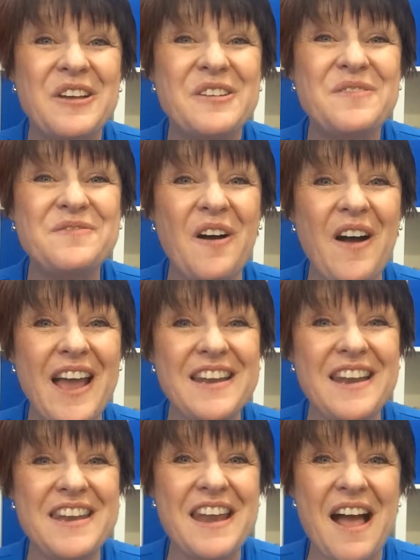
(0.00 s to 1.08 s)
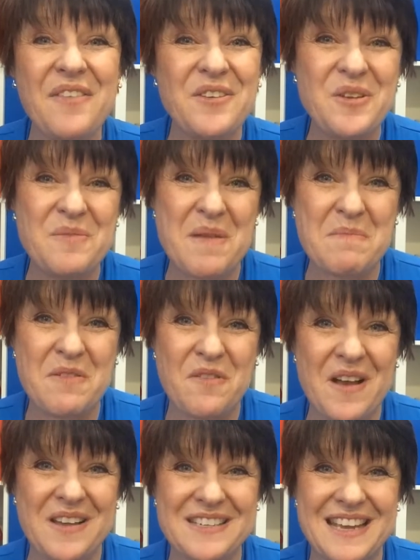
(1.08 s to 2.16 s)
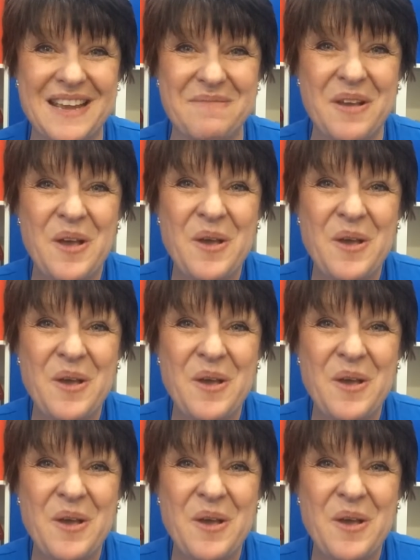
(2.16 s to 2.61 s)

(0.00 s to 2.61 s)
to find another new member for our team